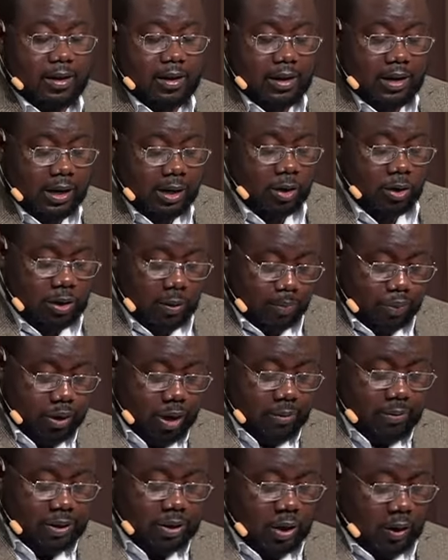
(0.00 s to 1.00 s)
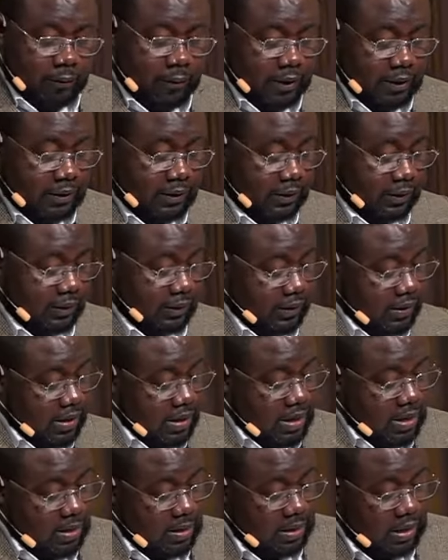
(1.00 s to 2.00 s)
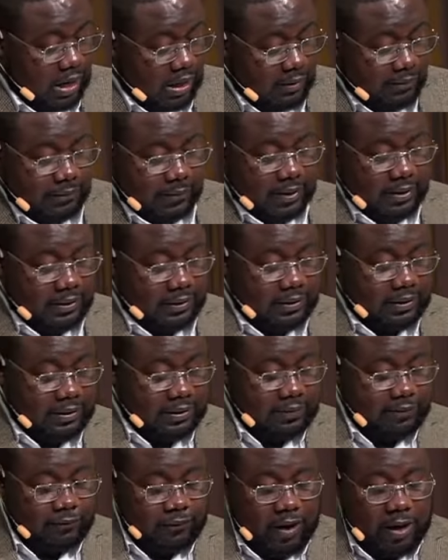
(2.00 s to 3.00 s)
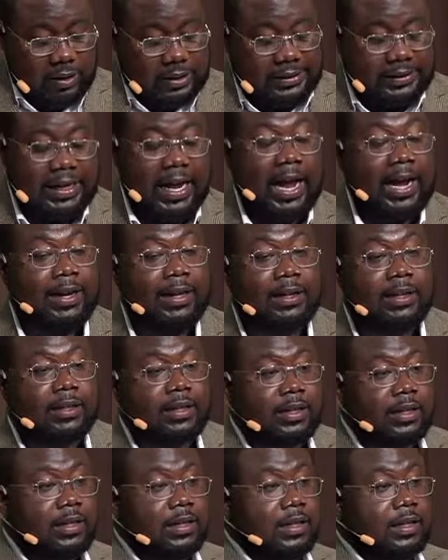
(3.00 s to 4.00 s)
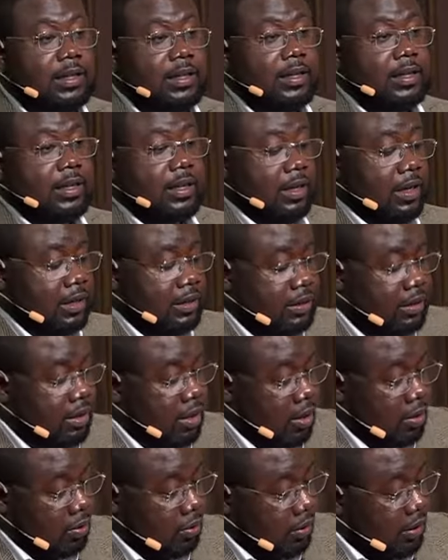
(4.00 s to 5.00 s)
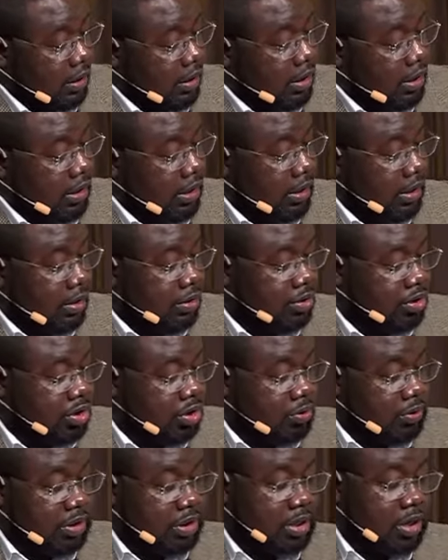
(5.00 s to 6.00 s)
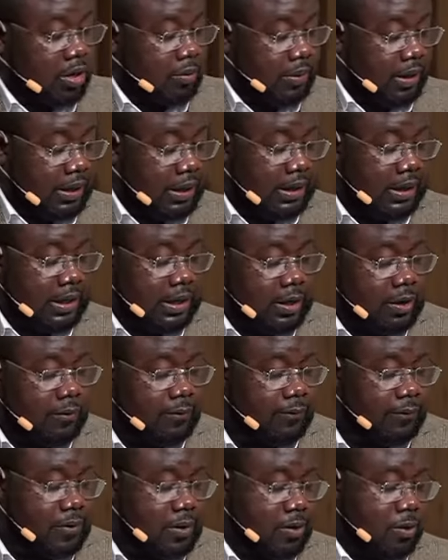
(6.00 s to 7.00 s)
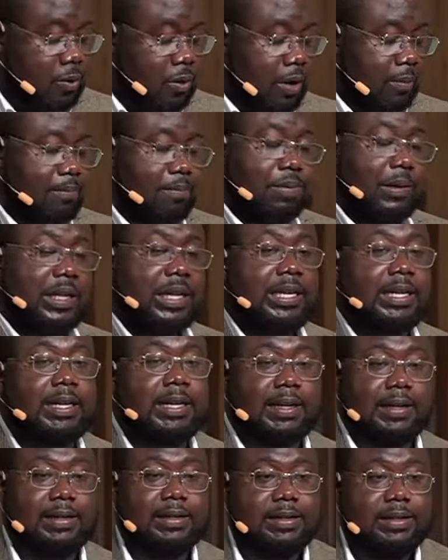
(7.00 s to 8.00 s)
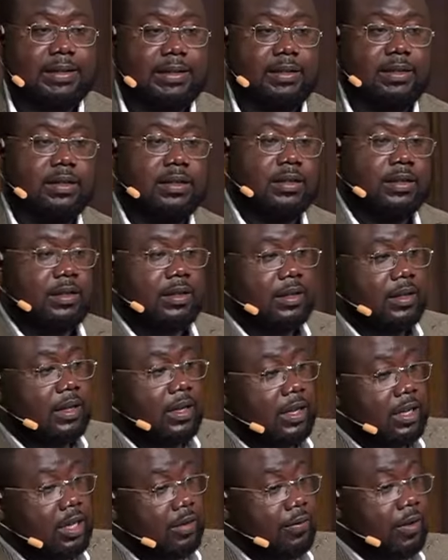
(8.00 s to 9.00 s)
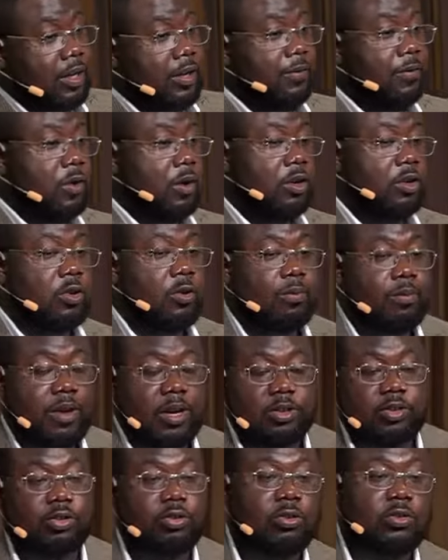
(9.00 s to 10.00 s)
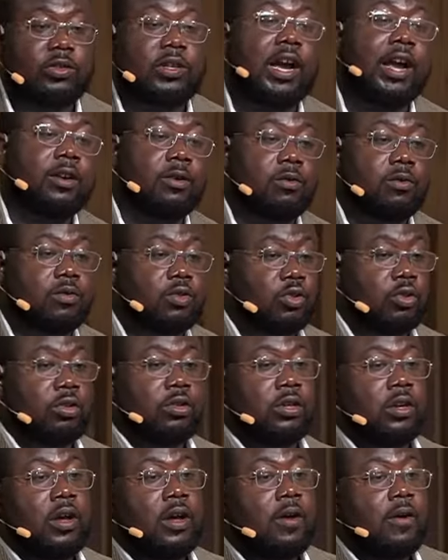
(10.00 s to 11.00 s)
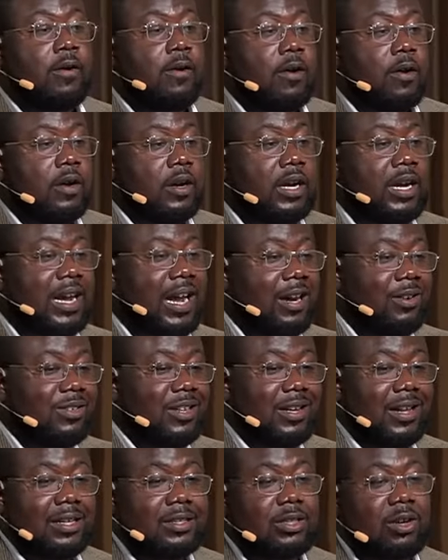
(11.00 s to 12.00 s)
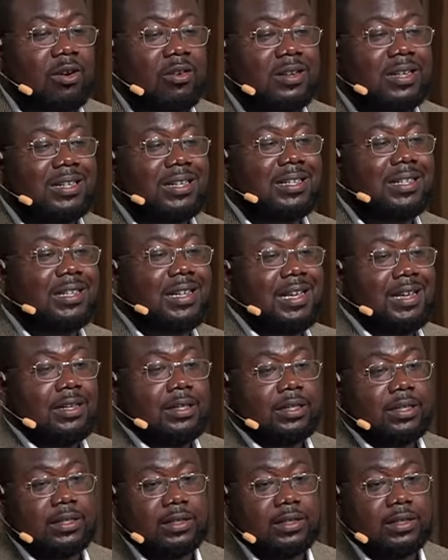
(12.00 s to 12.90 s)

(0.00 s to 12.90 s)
You know, the premise of his life is very sad. You know, in a Jewish community, if you were bleeding, even if you're on your menstrual cycle, you're counted as unclean.